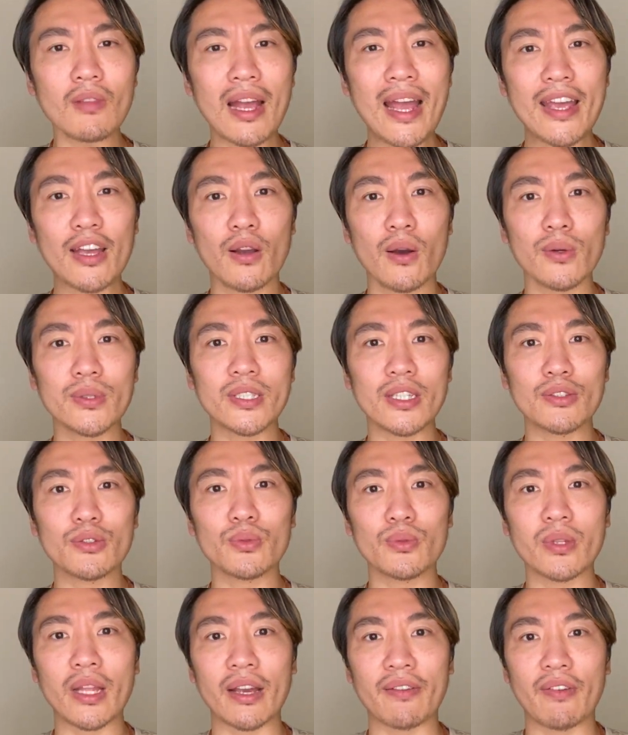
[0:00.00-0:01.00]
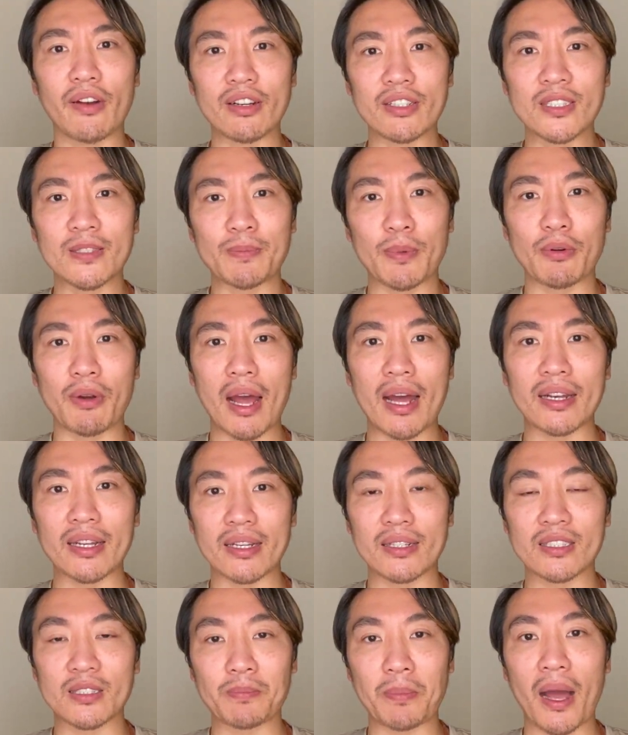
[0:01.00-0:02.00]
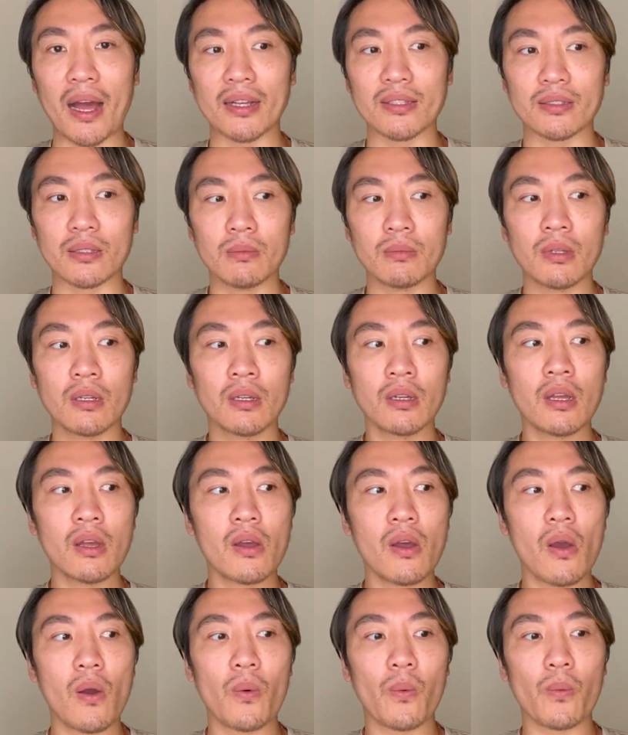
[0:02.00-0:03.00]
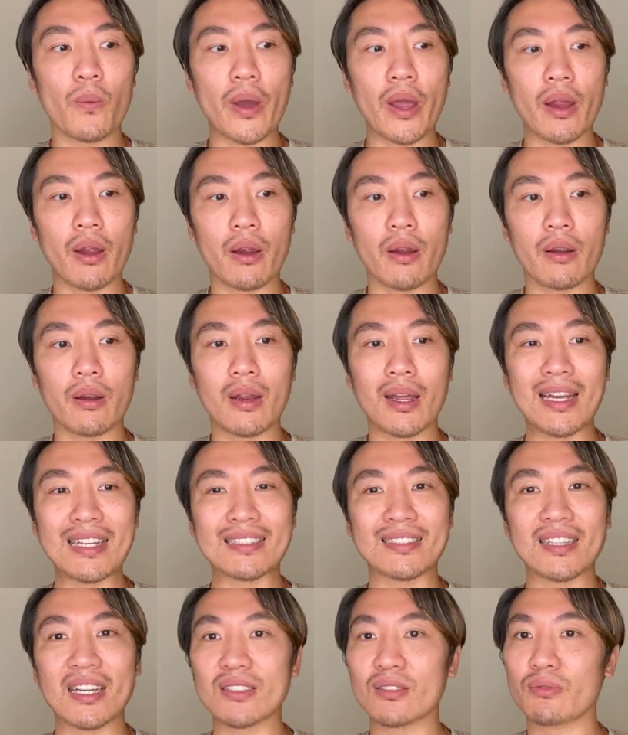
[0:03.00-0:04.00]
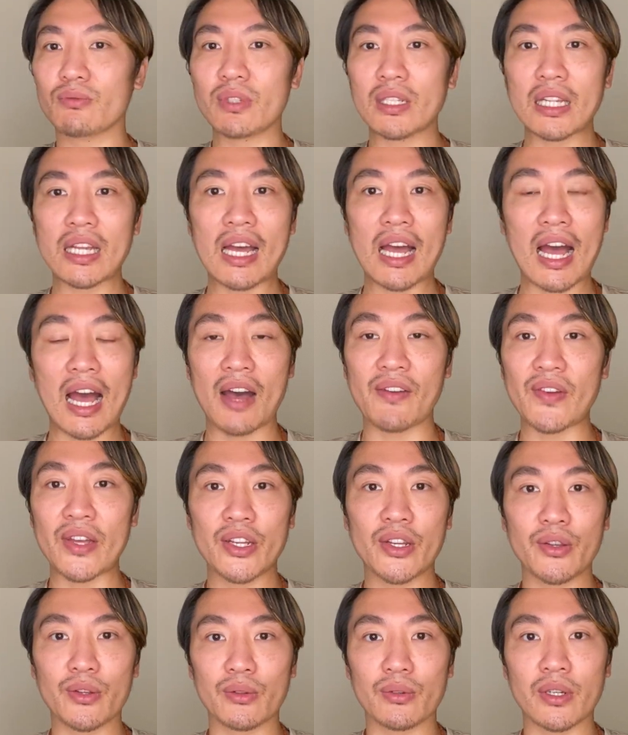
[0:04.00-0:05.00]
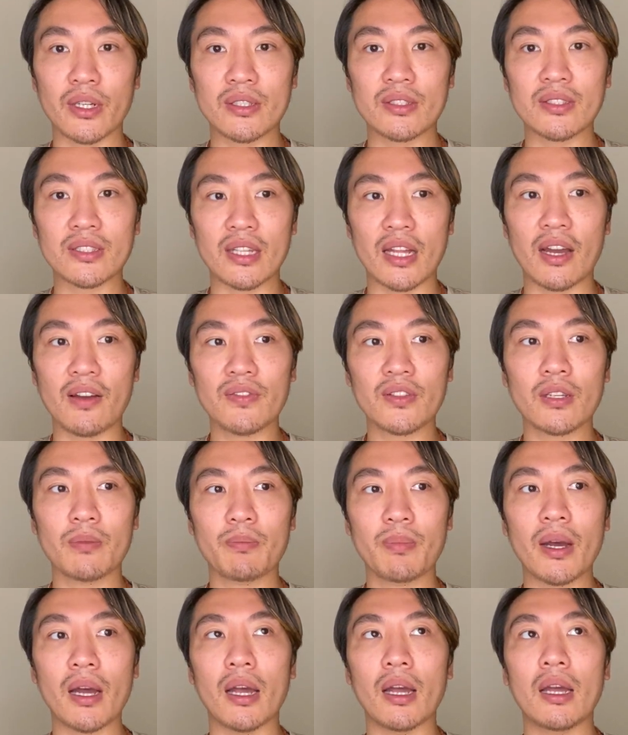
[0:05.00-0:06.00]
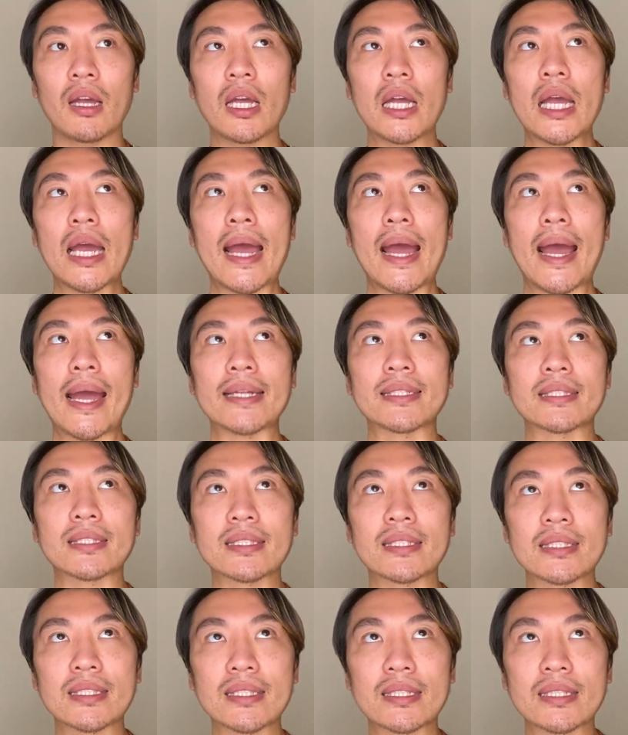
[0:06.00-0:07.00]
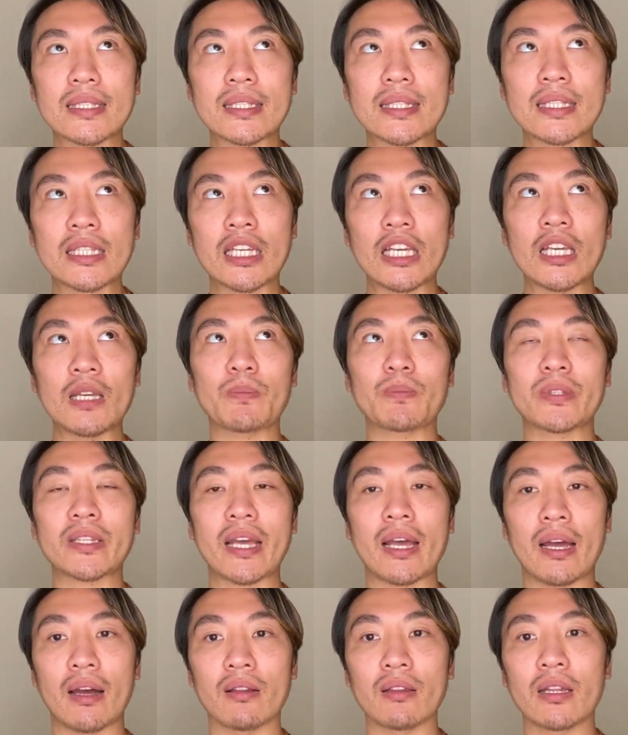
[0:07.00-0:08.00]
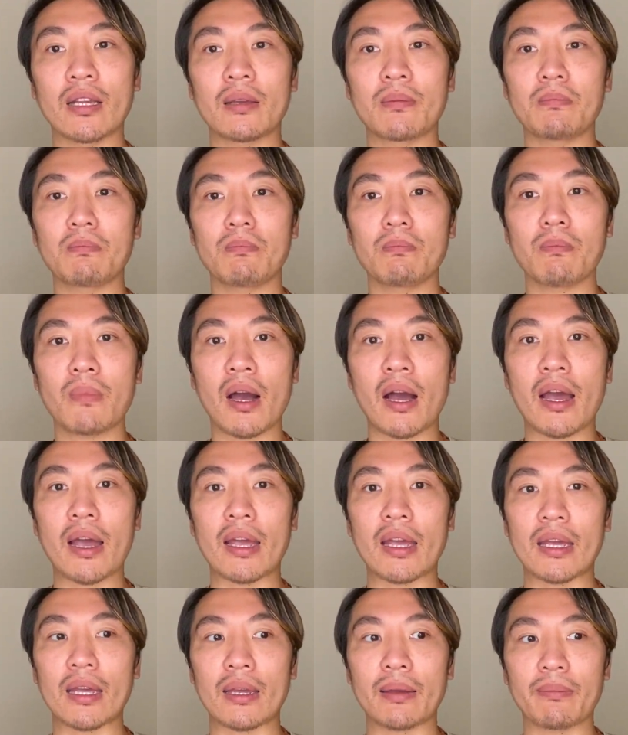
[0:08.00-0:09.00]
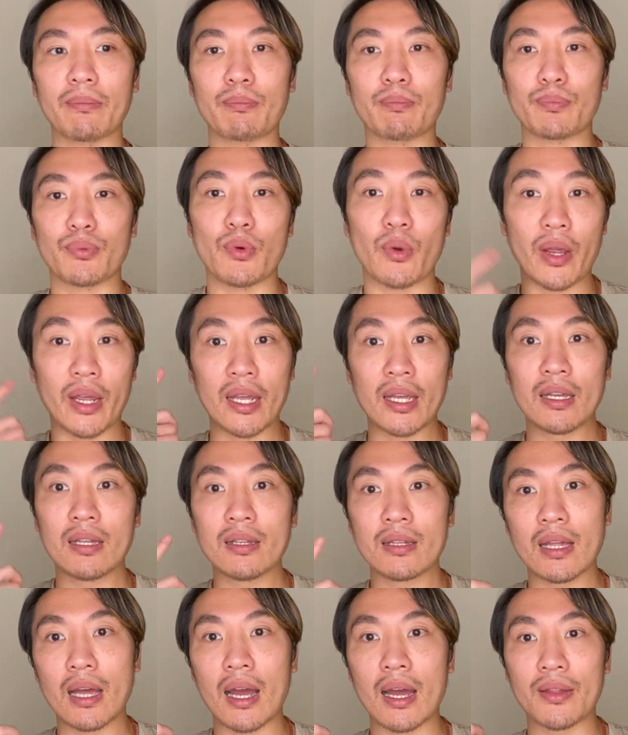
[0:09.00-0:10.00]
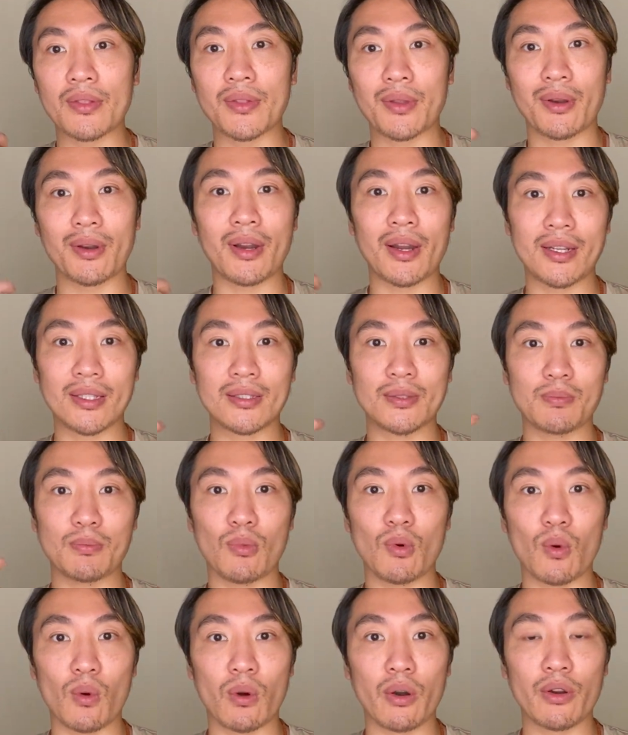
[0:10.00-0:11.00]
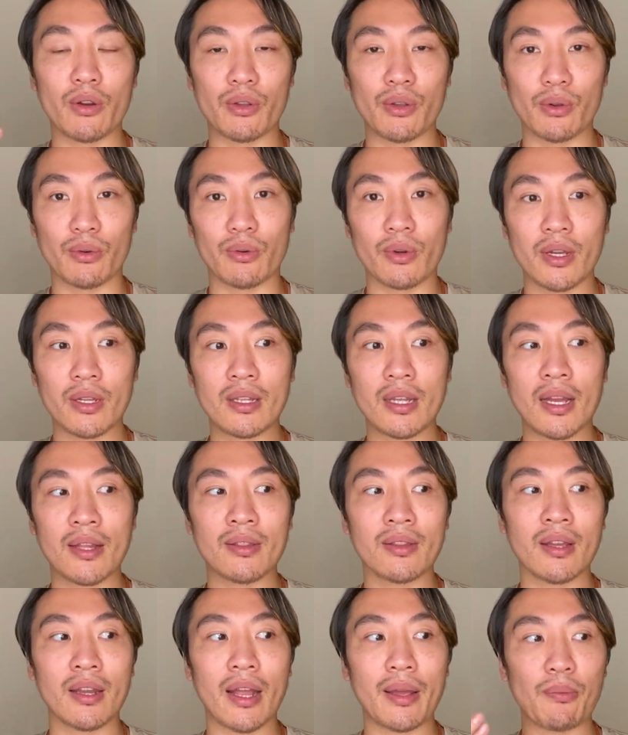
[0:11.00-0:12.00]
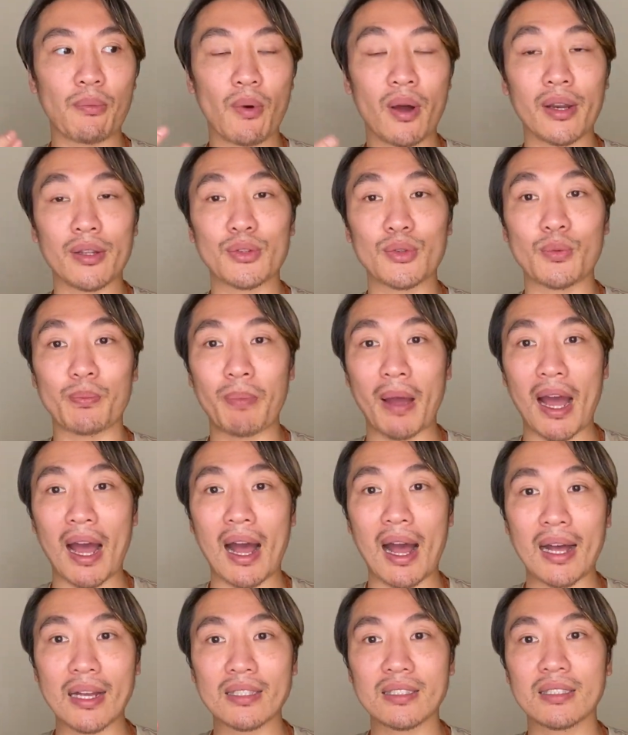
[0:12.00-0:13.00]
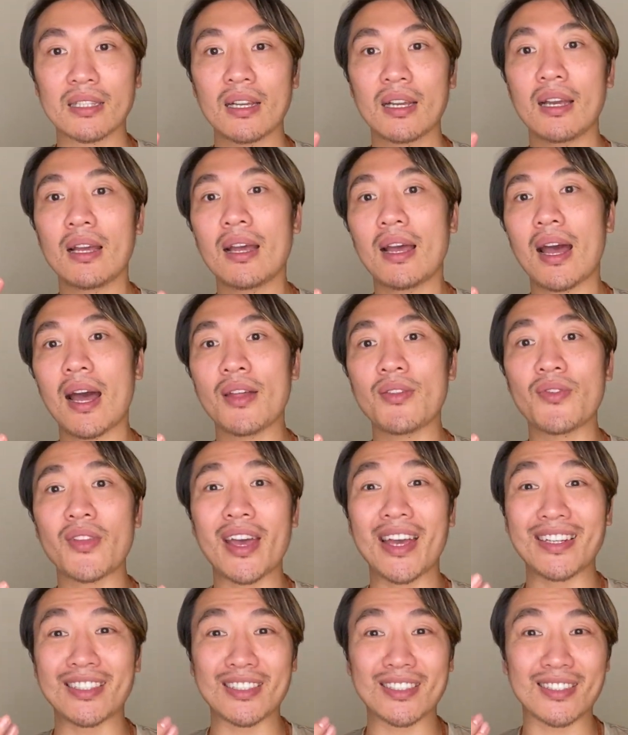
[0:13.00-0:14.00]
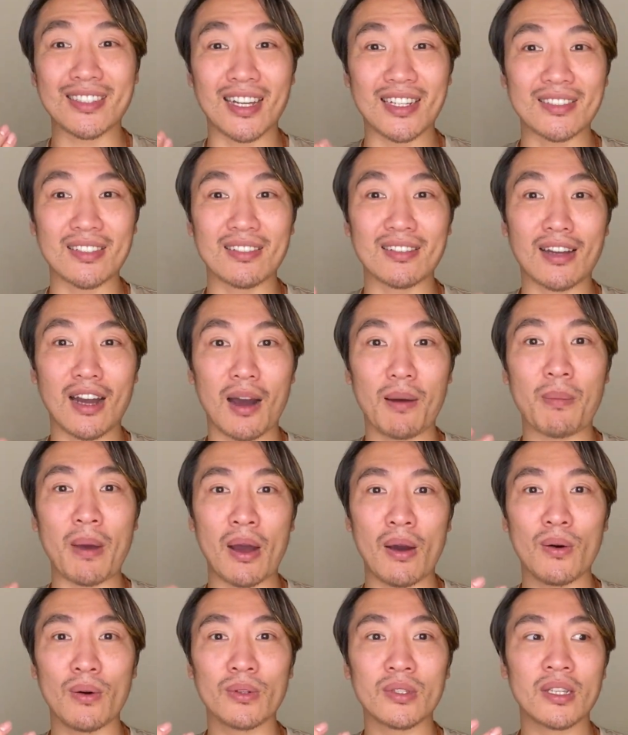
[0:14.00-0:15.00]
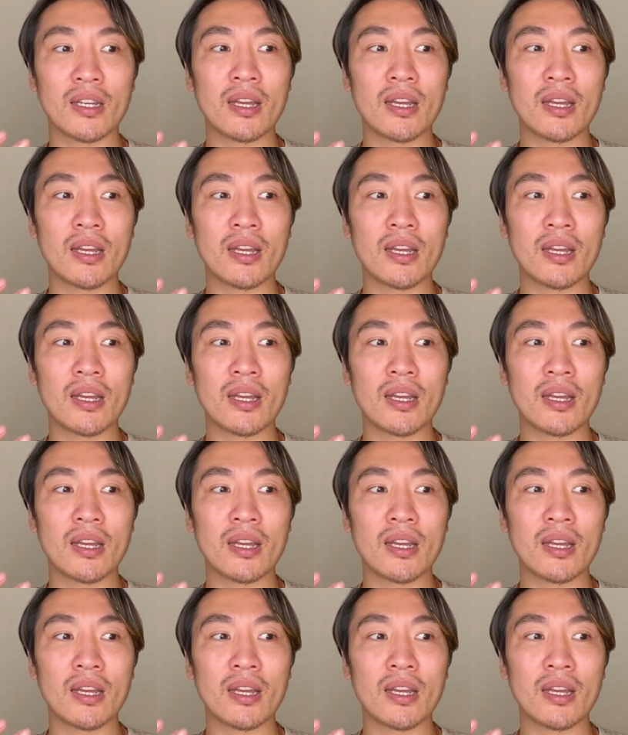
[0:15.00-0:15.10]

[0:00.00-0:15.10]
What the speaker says: It goes into like very sporadic spasm where it doesn't really have any urines left, but it's keep telling my brain that there is more urine and that I want it to pass, and then it just doesn't come out.